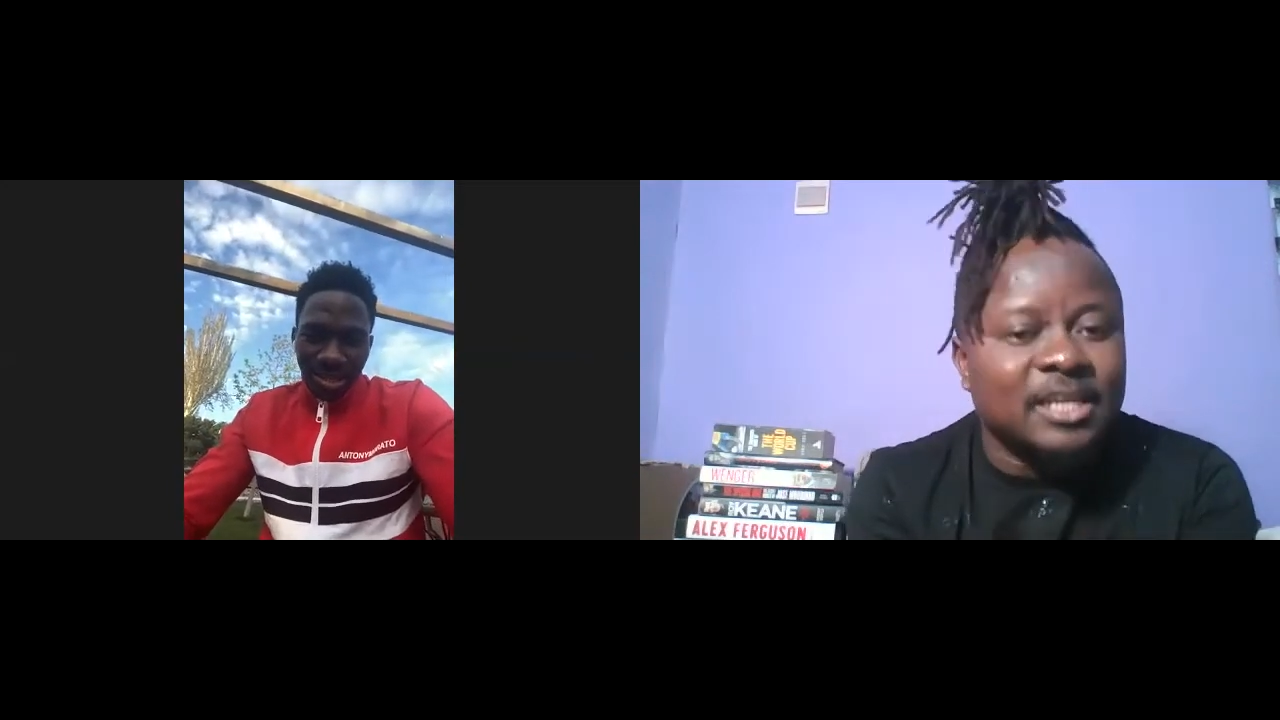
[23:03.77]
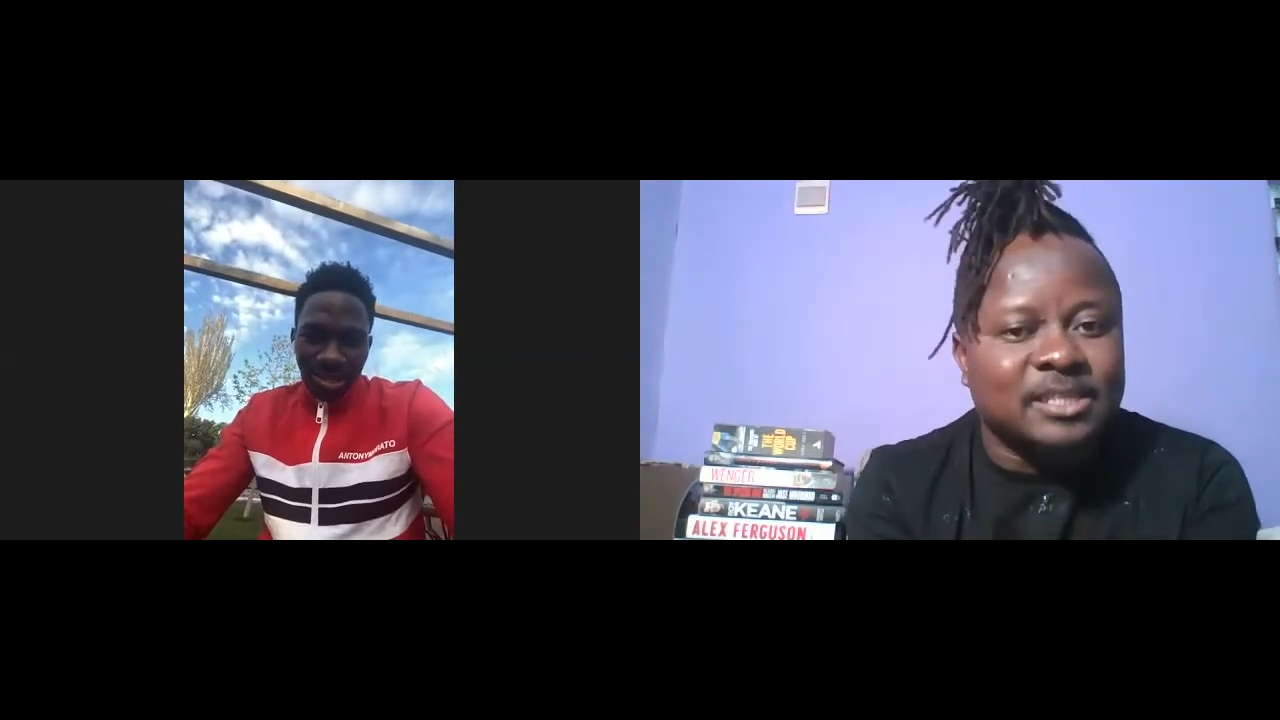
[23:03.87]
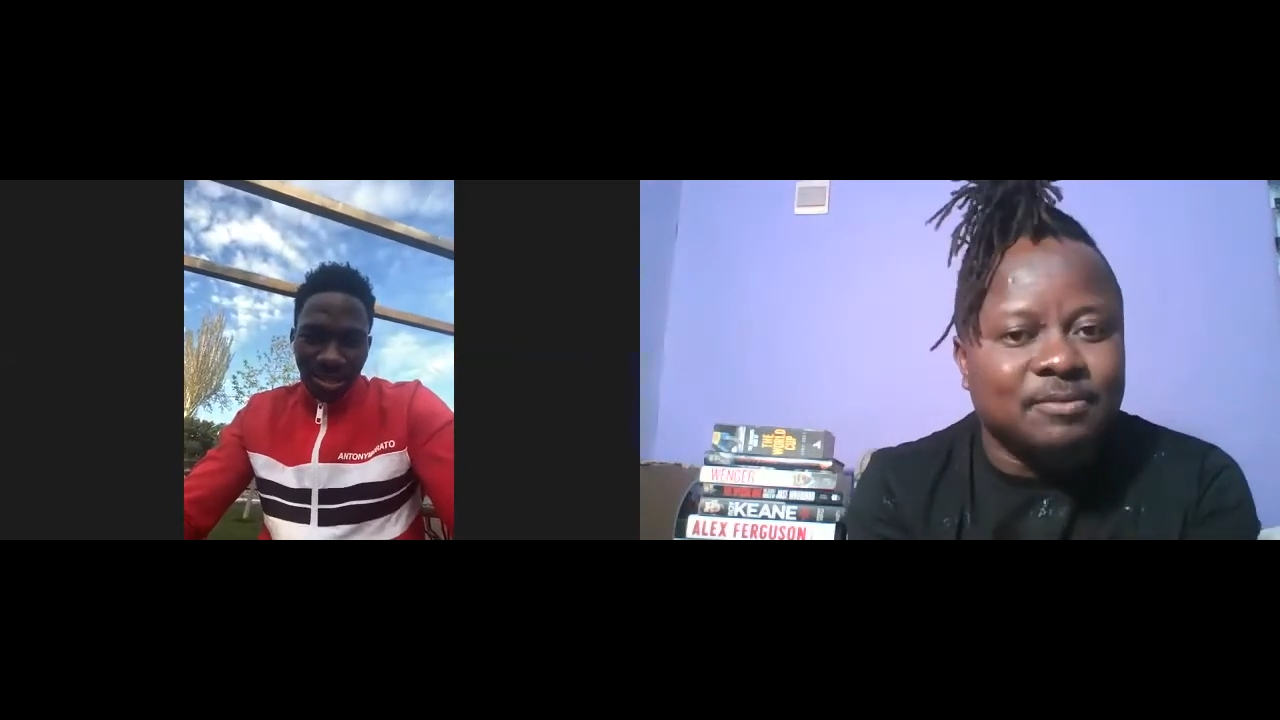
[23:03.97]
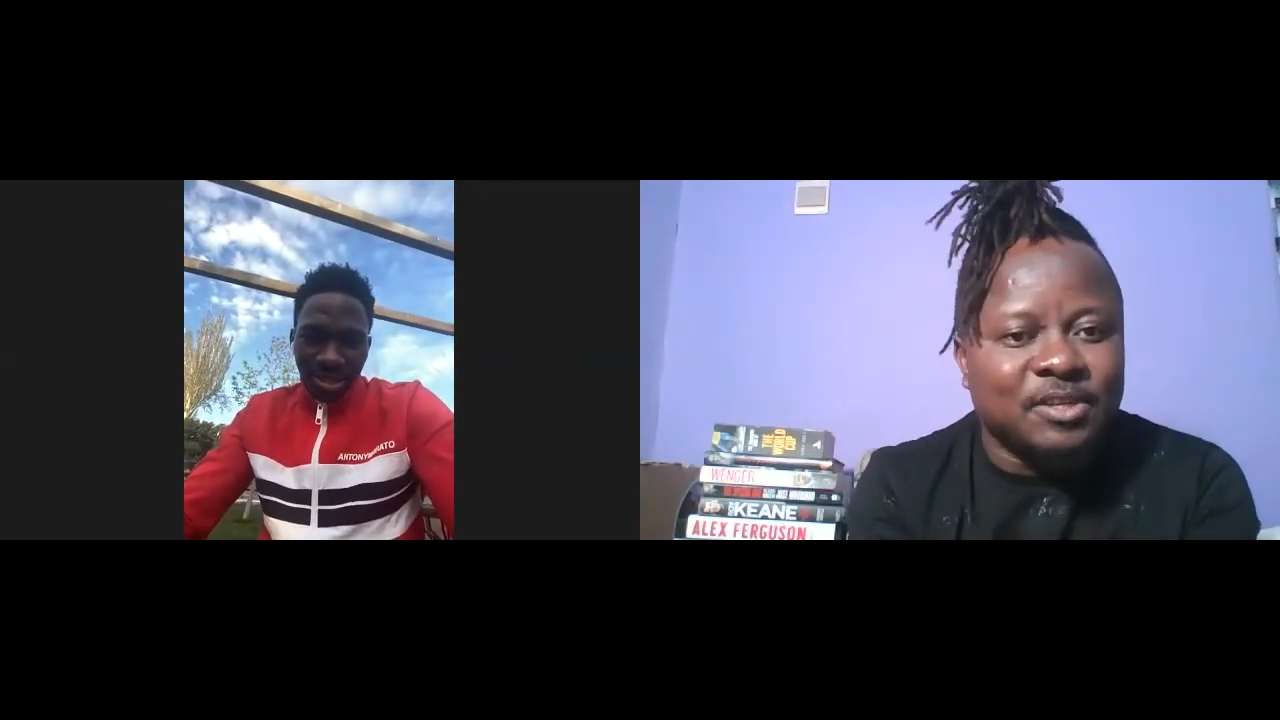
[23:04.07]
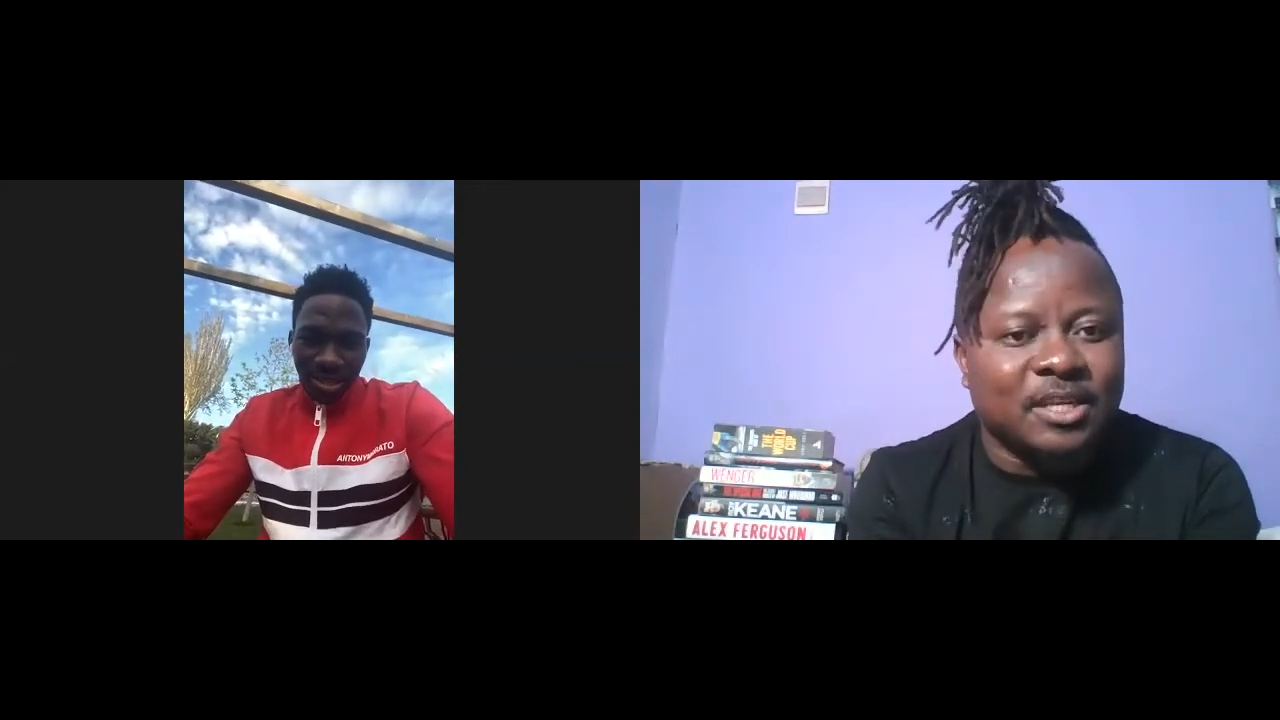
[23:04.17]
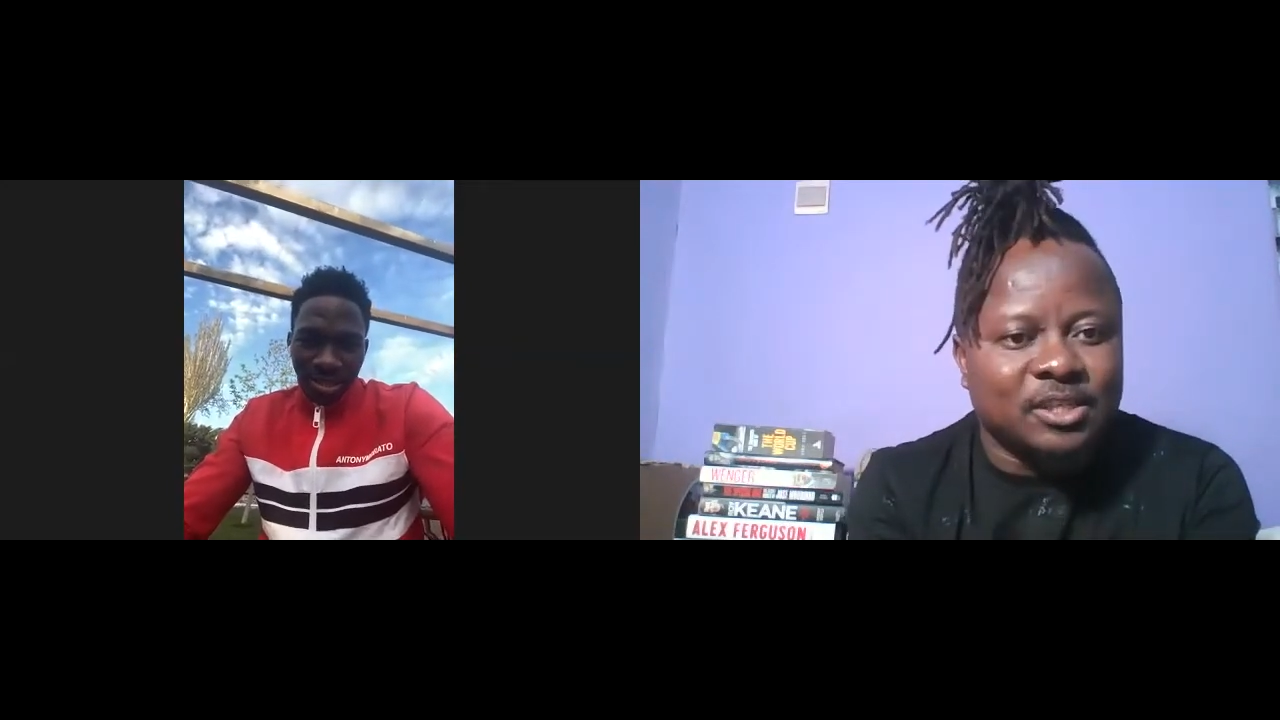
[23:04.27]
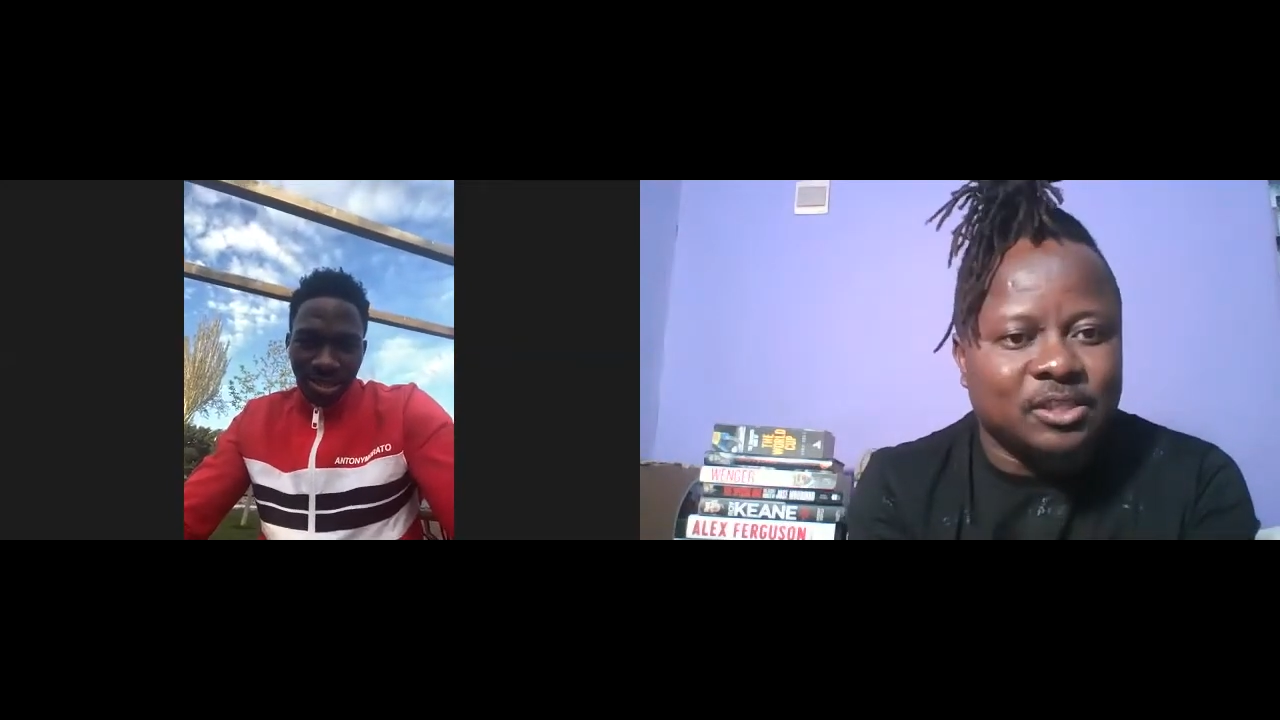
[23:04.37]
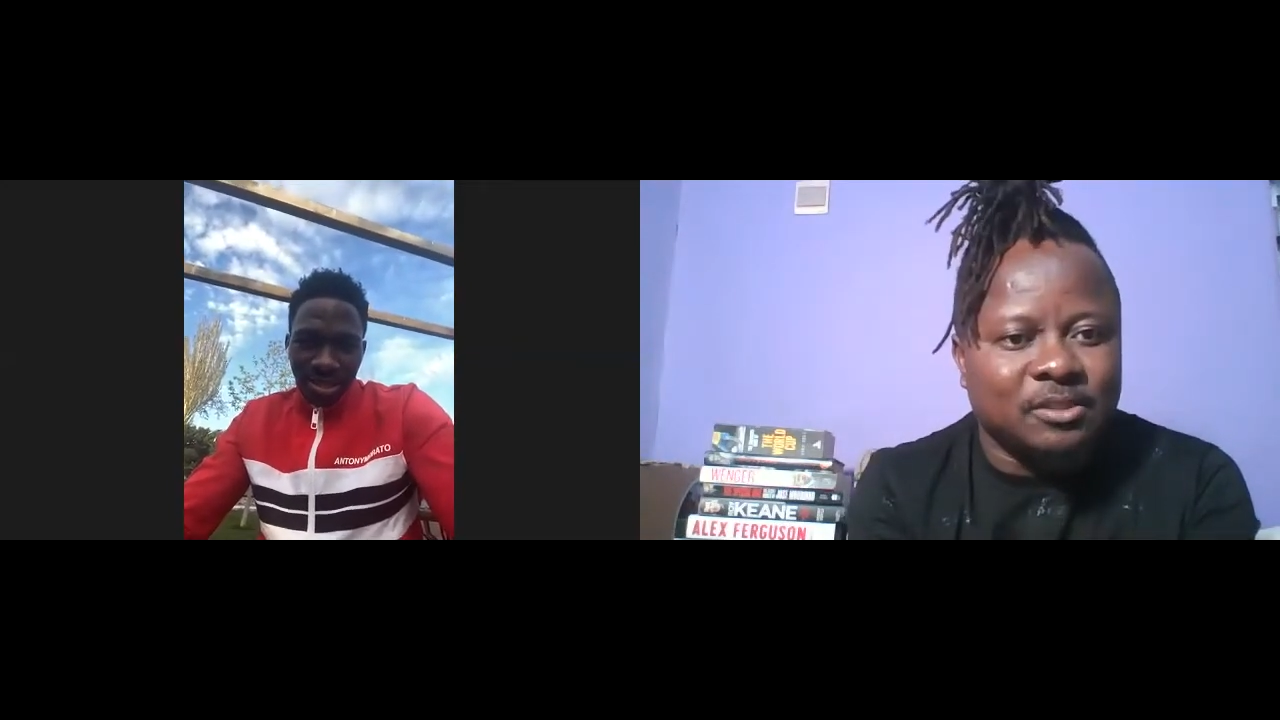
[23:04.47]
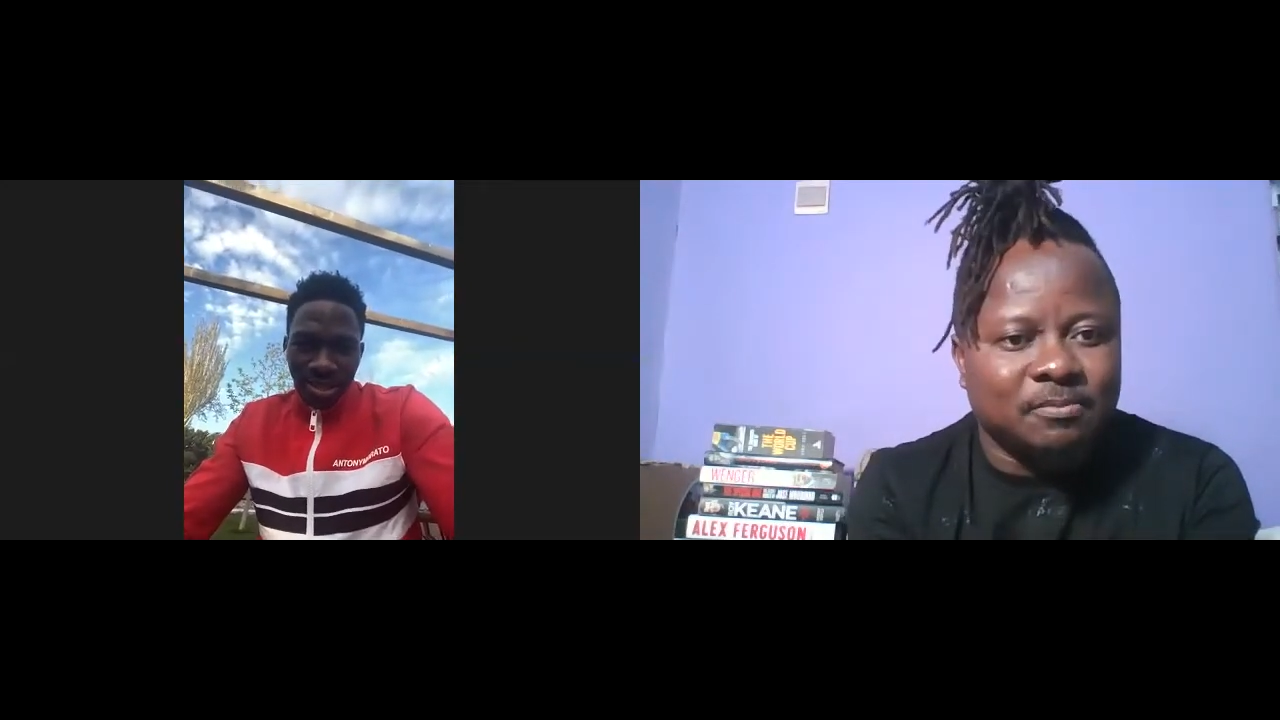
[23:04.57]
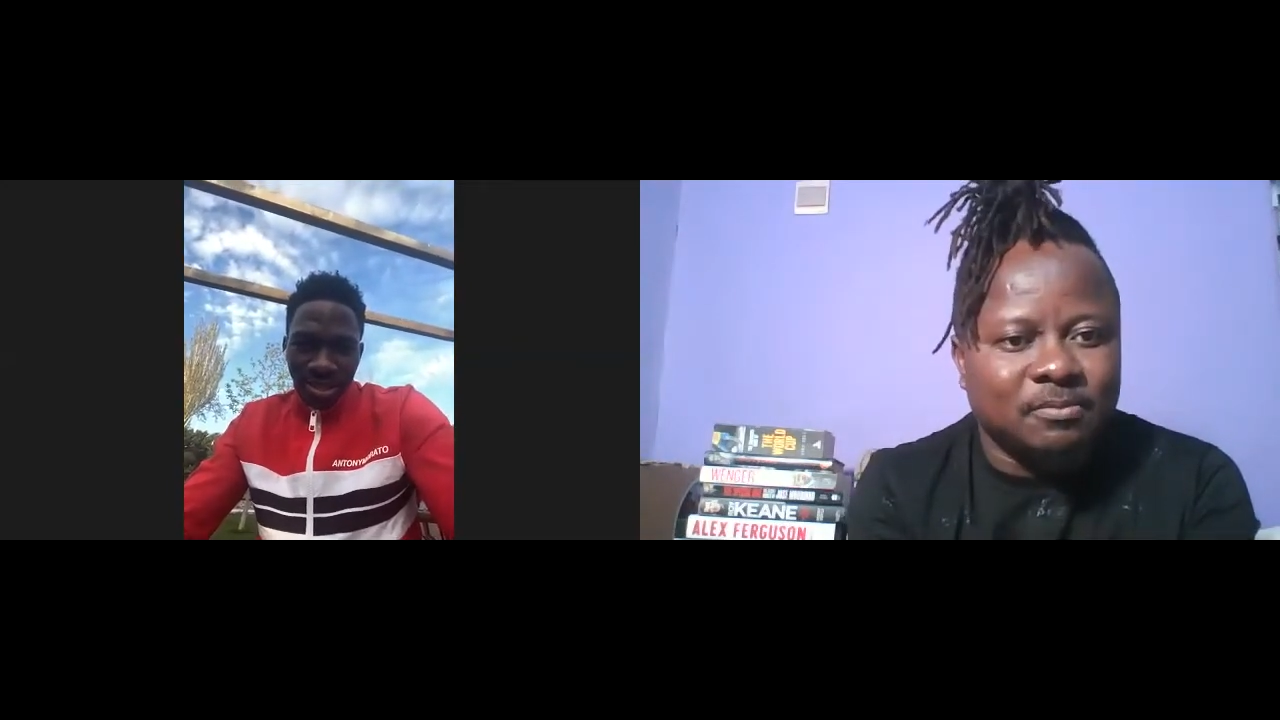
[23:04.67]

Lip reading: Stephen Keshi.